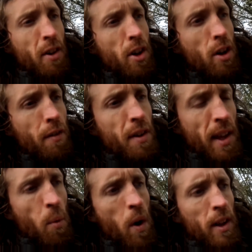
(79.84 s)
for love.
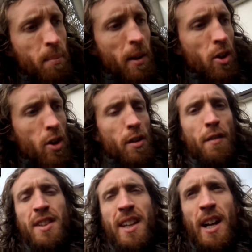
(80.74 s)
They want to be
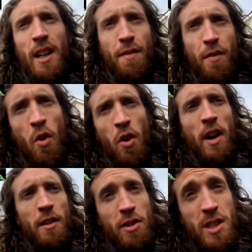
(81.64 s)
loved, cared
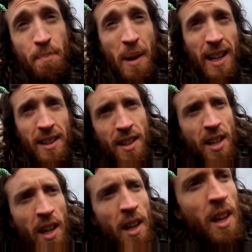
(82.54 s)
for, and
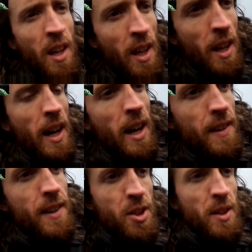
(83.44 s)
respected.
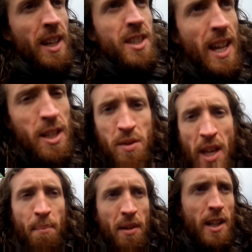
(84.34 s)
And so that's that's what's
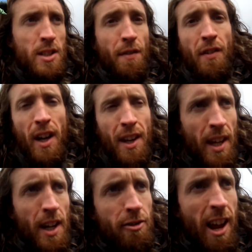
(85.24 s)
happening. There's a fight and a